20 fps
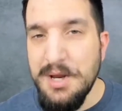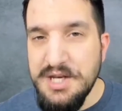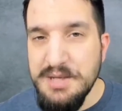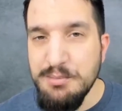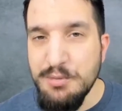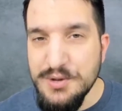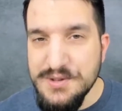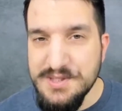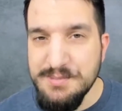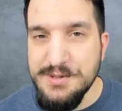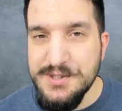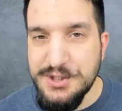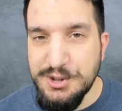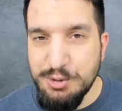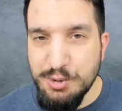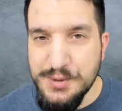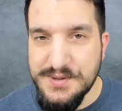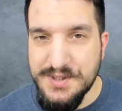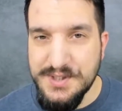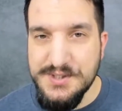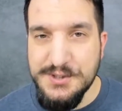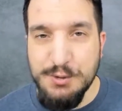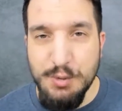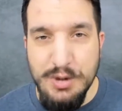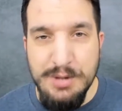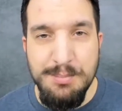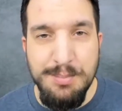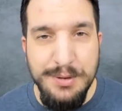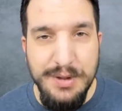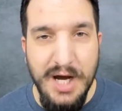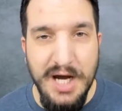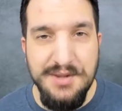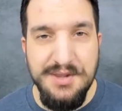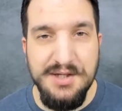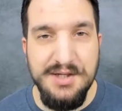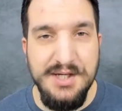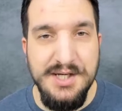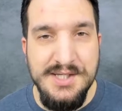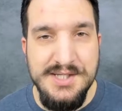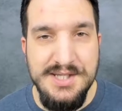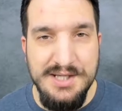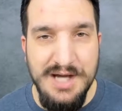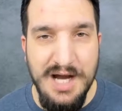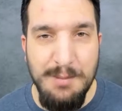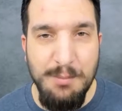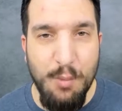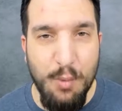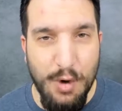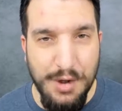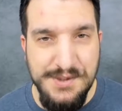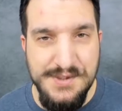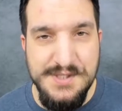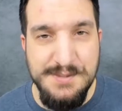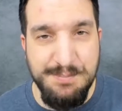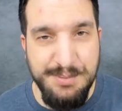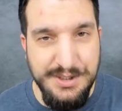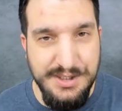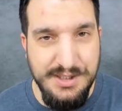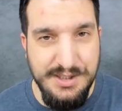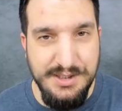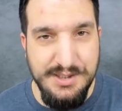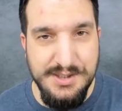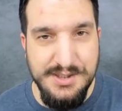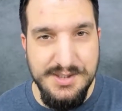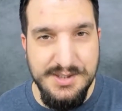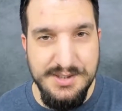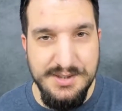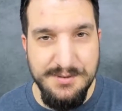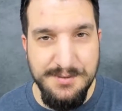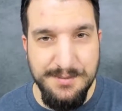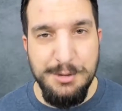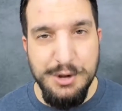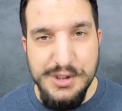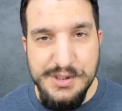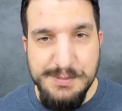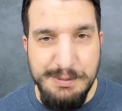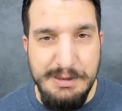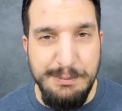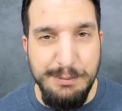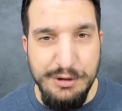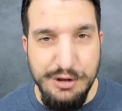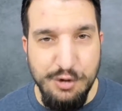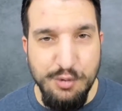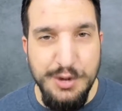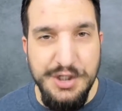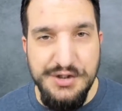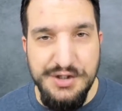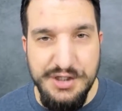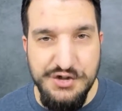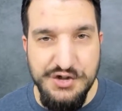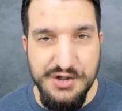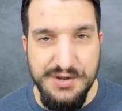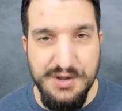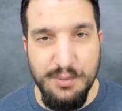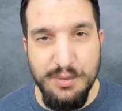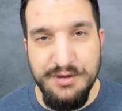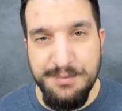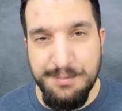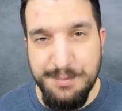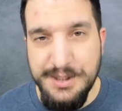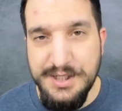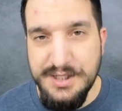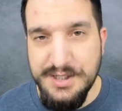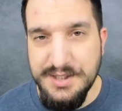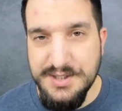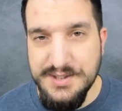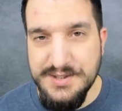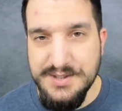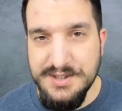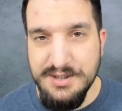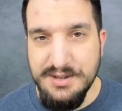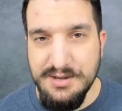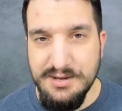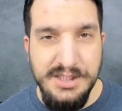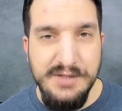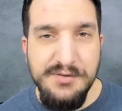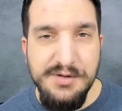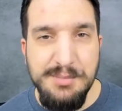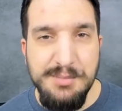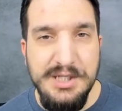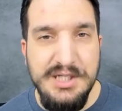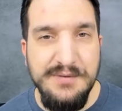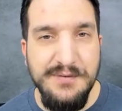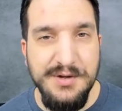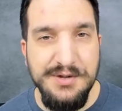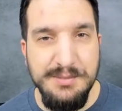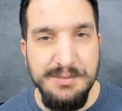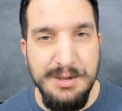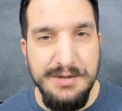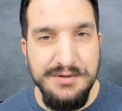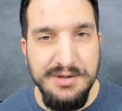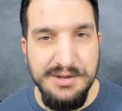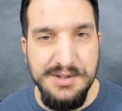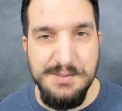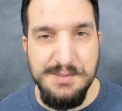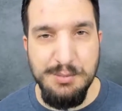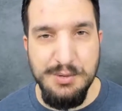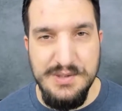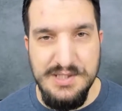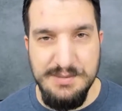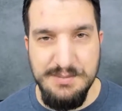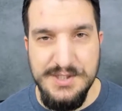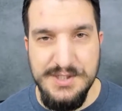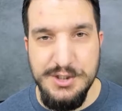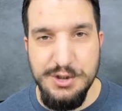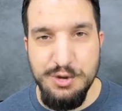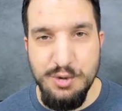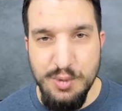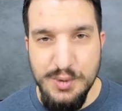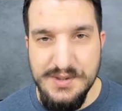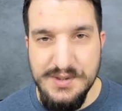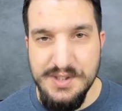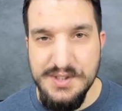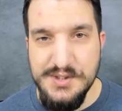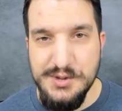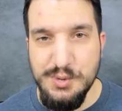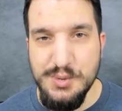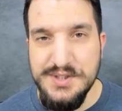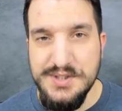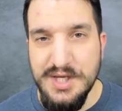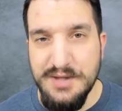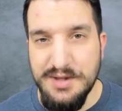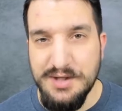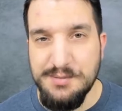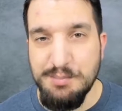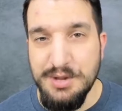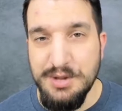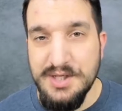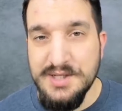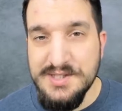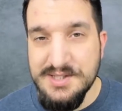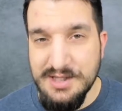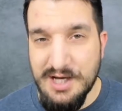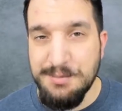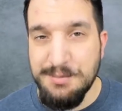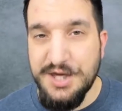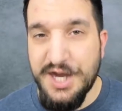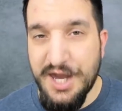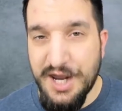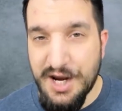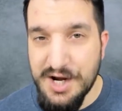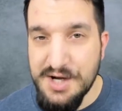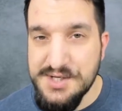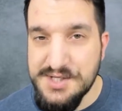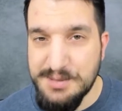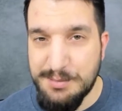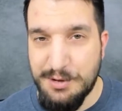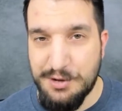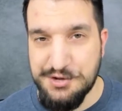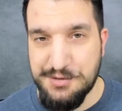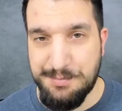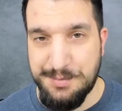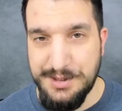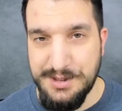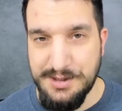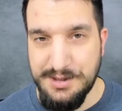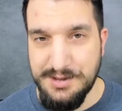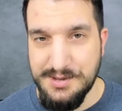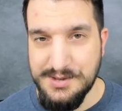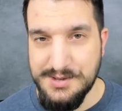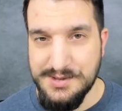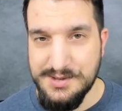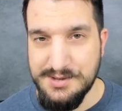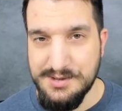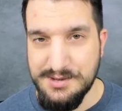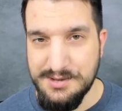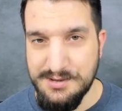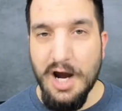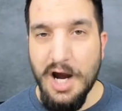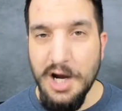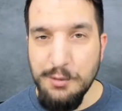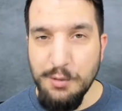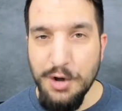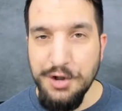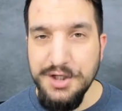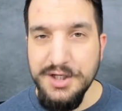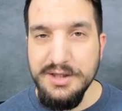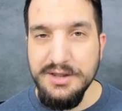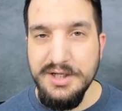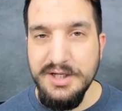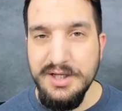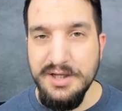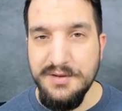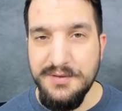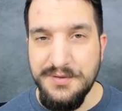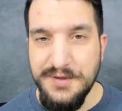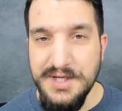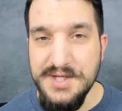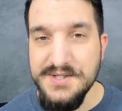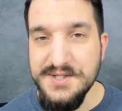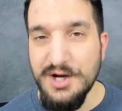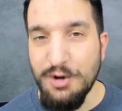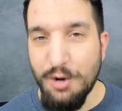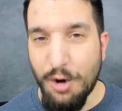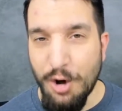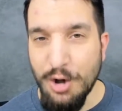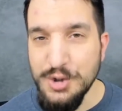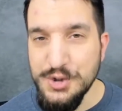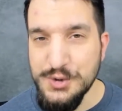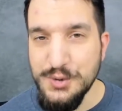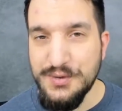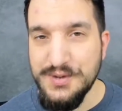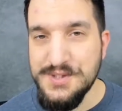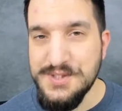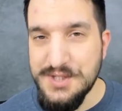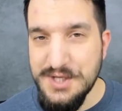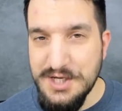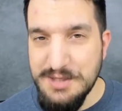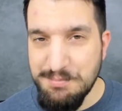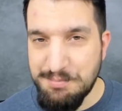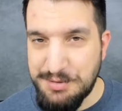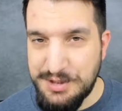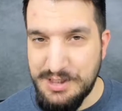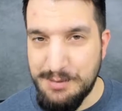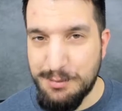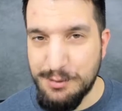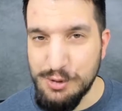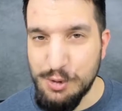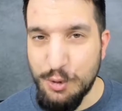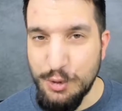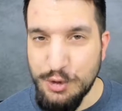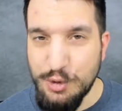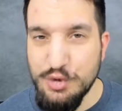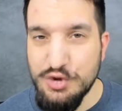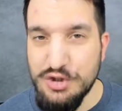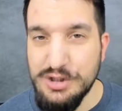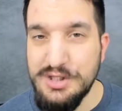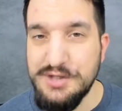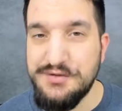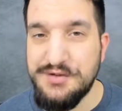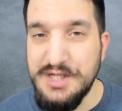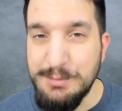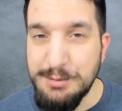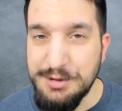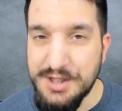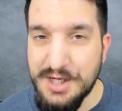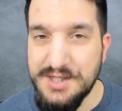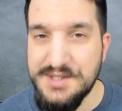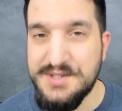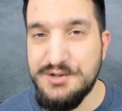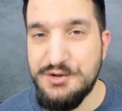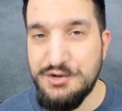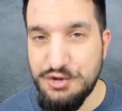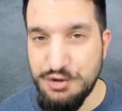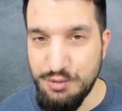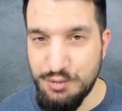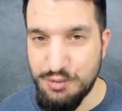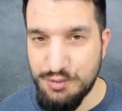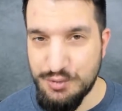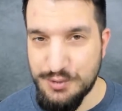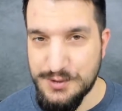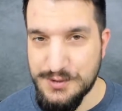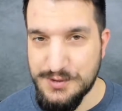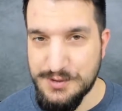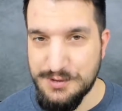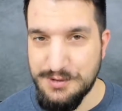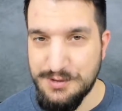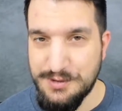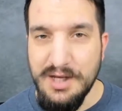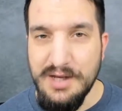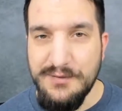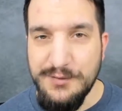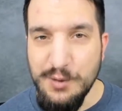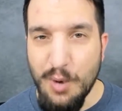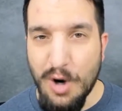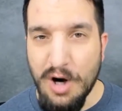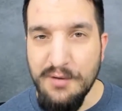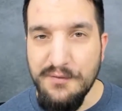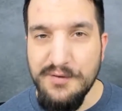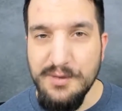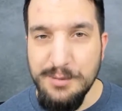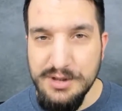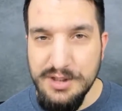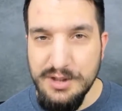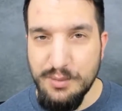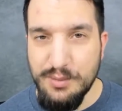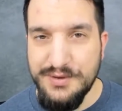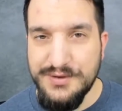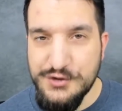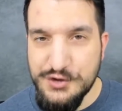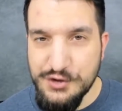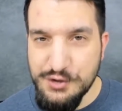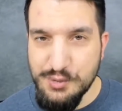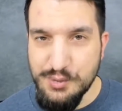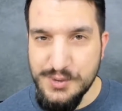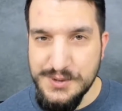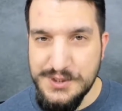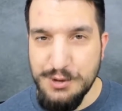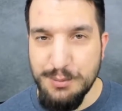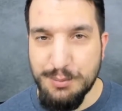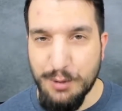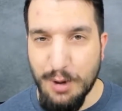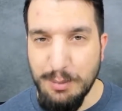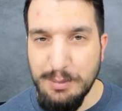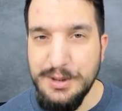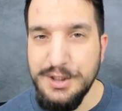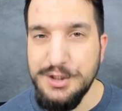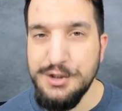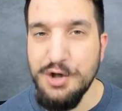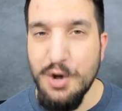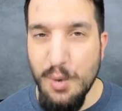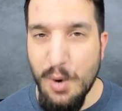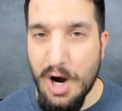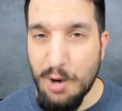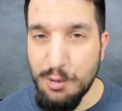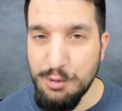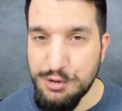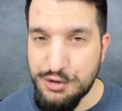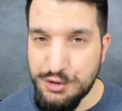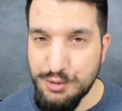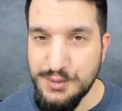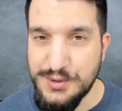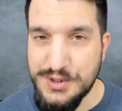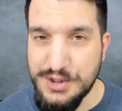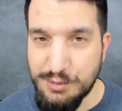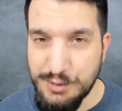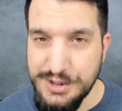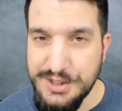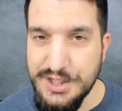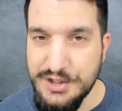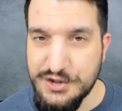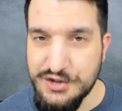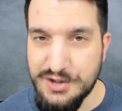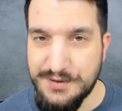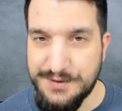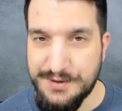Many Muslims use this to imply that Islam wants peace, because people greet each other with peace. Even many fundamentalist Muslims use this to say that Islam cares about peace. Ironically, these are also the same people who usually demonize Jews. If you are familiar with Jews, you probably know how Jews greet each